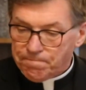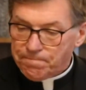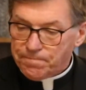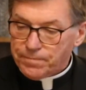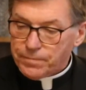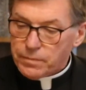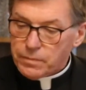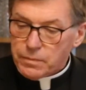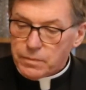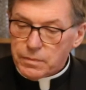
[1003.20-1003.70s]

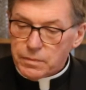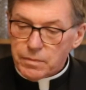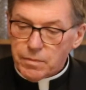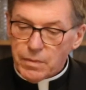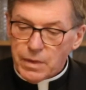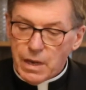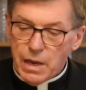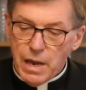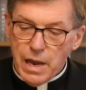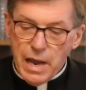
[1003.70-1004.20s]

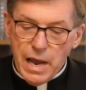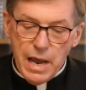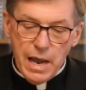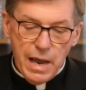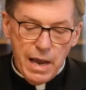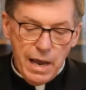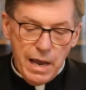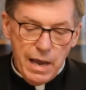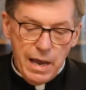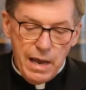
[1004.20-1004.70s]

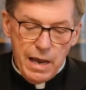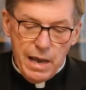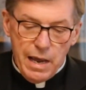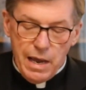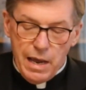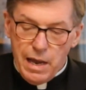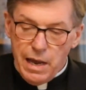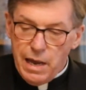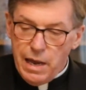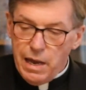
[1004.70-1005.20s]

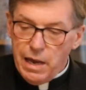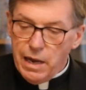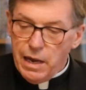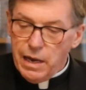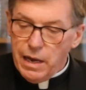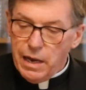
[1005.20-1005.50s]
Nothing is said.